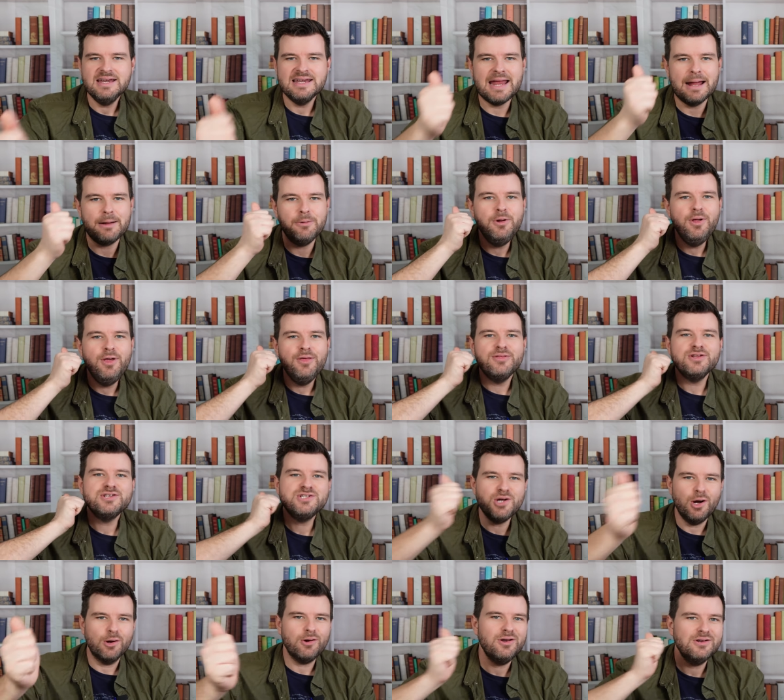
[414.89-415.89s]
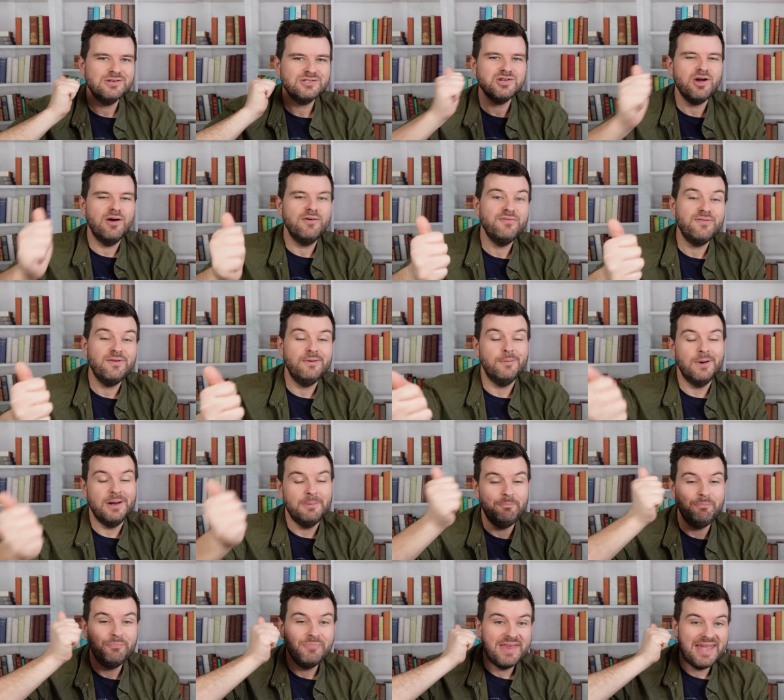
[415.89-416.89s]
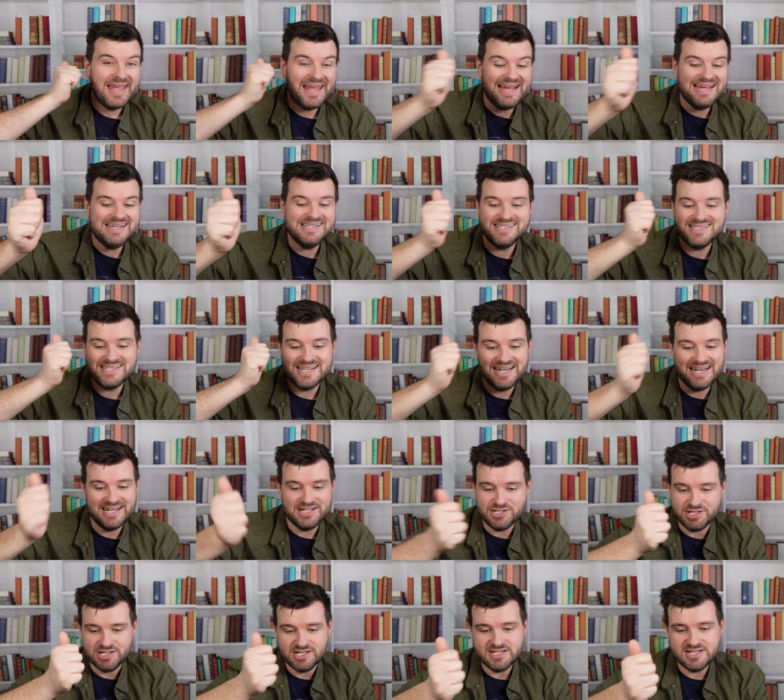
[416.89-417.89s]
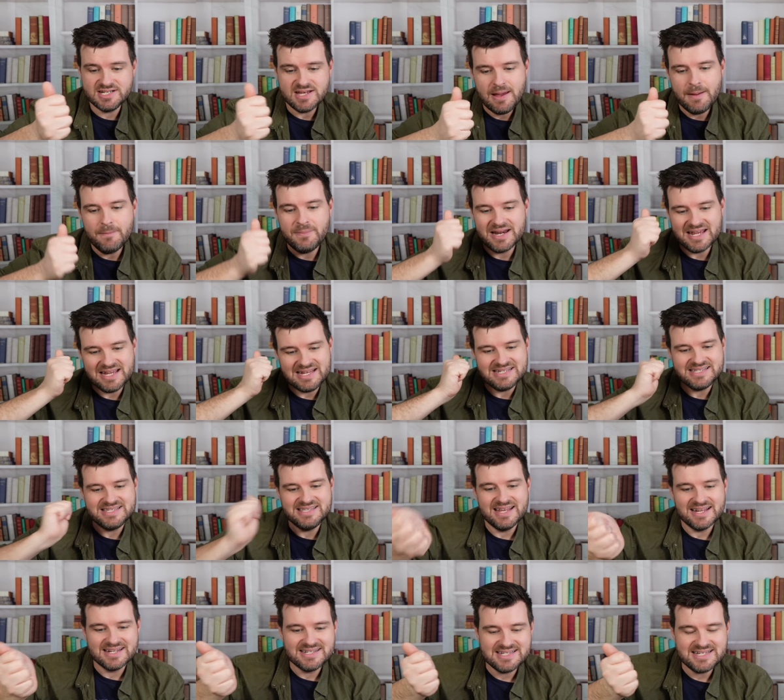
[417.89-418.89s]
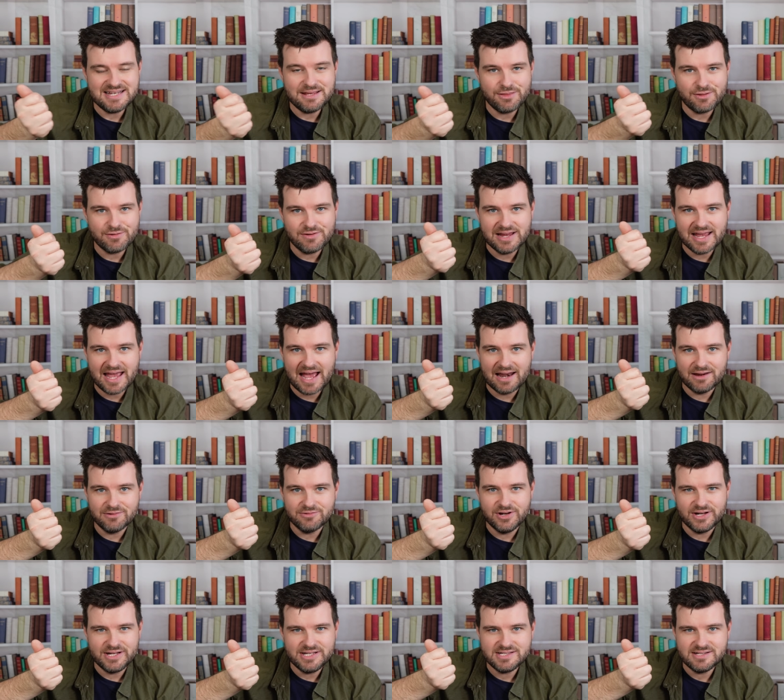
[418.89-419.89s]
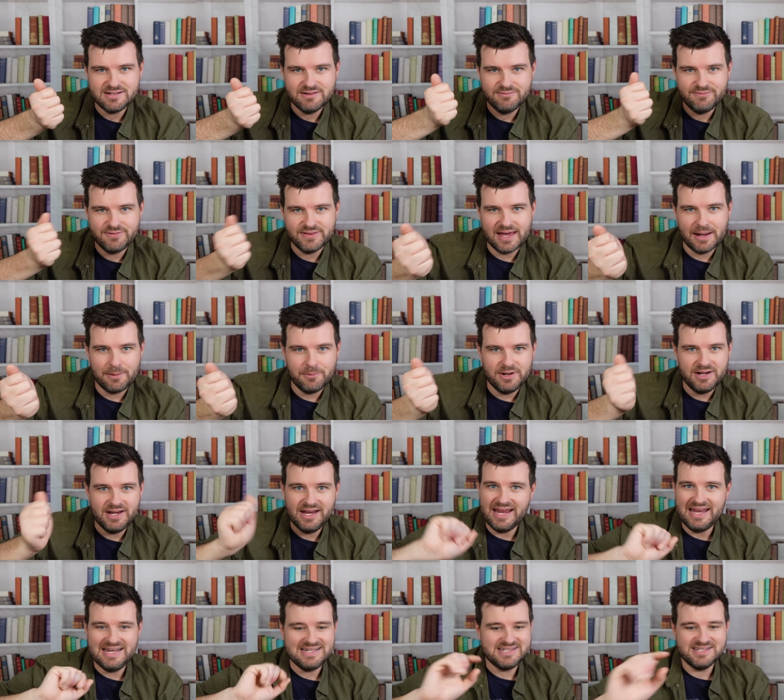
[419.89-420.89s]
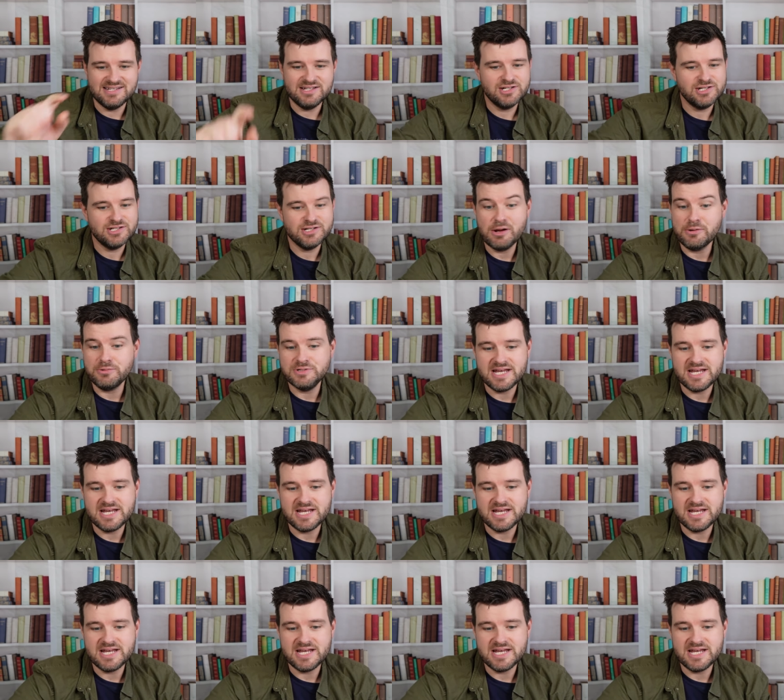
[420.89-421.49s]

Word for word: Now, the chocolate toffee one is delicious, but it is 93 calories for that one. It's so